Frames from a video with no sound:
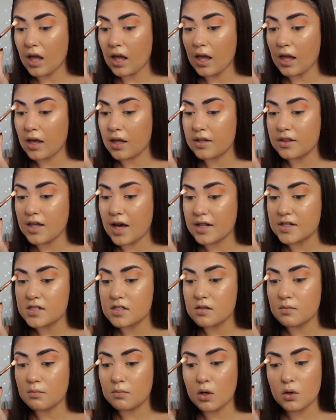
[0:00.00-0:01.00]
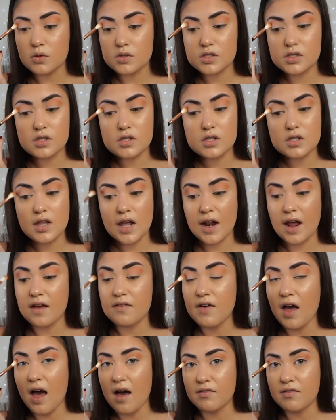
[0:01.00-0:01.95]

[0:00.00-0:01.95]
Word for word: and that's the most that I've